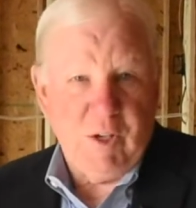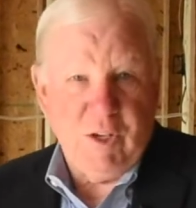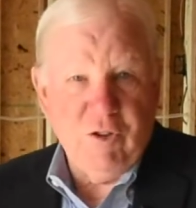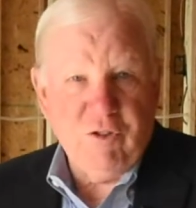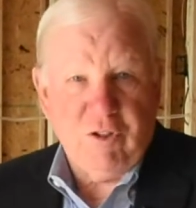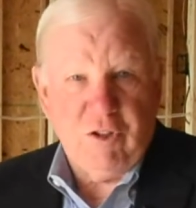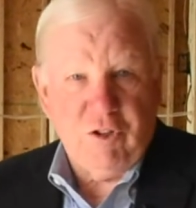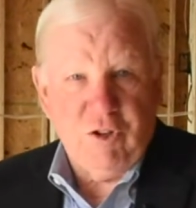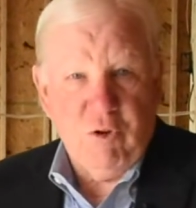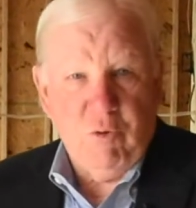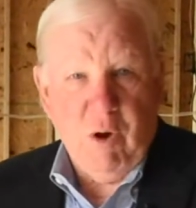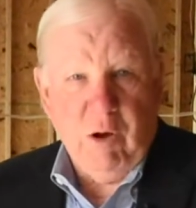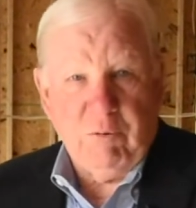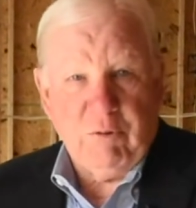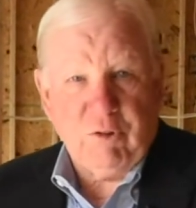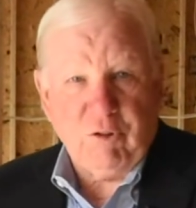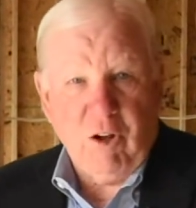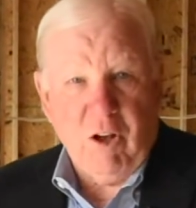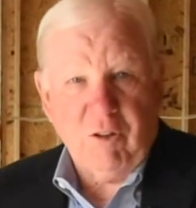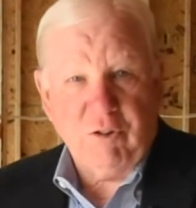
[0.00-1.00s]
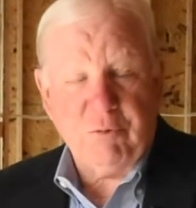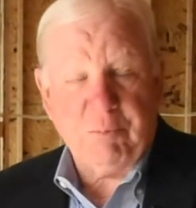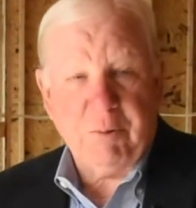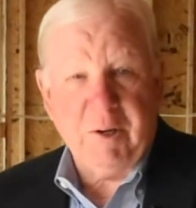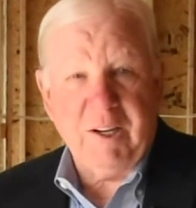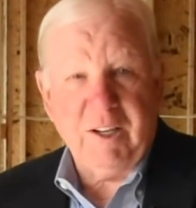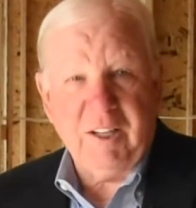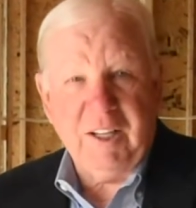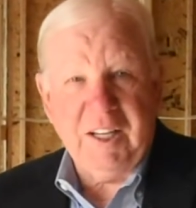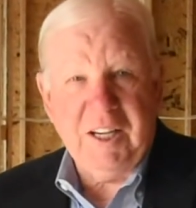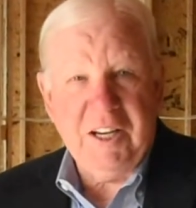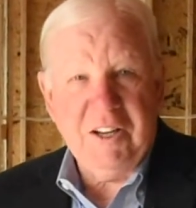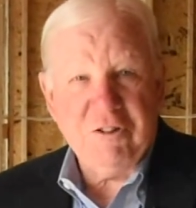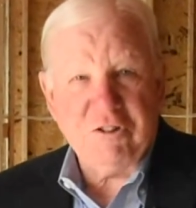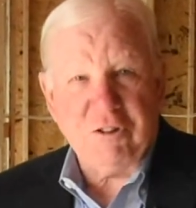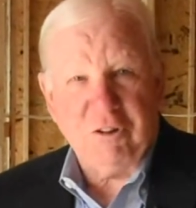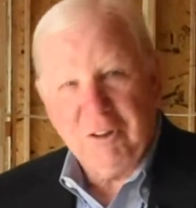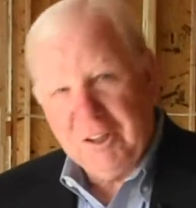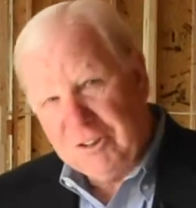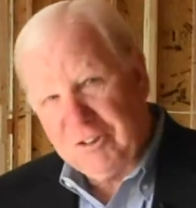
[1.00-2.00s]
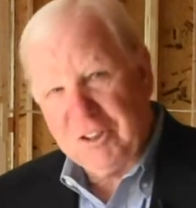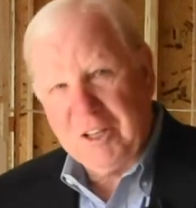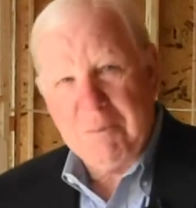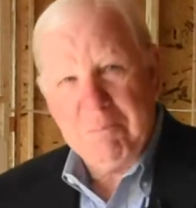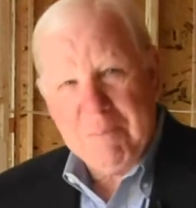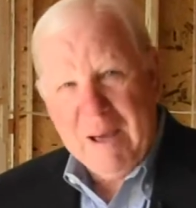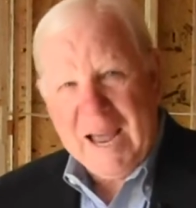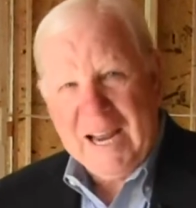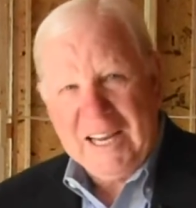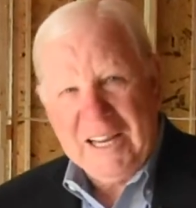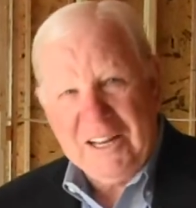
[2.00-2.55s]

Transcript: used to do what was called spring cleaning, so let's get back